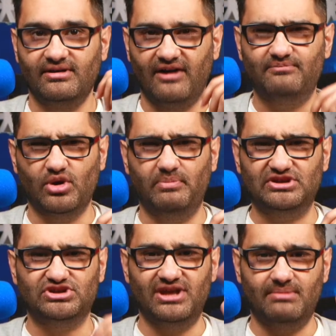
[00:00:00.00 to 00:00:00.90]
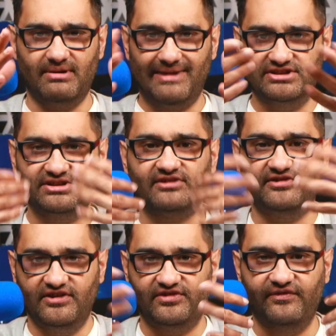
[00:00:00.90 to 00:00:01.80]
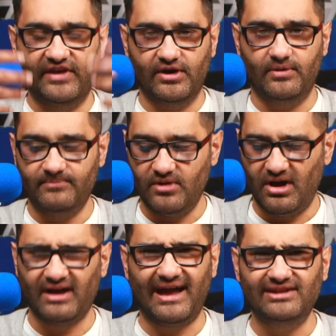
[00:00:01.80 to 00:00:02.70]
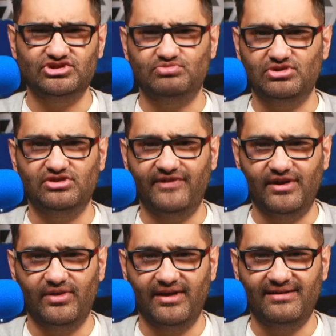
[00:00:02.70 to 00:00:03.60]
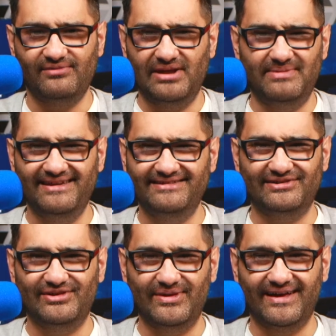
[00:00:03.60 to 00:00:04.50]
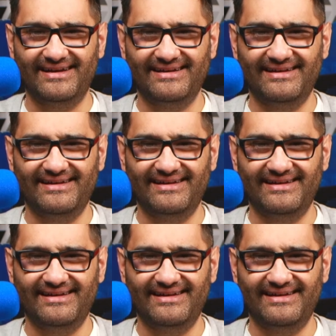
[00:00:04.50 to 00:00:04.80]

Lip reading: I put a picture there, but imagine that's this video. I can just put this video there. Will it be easier to do that?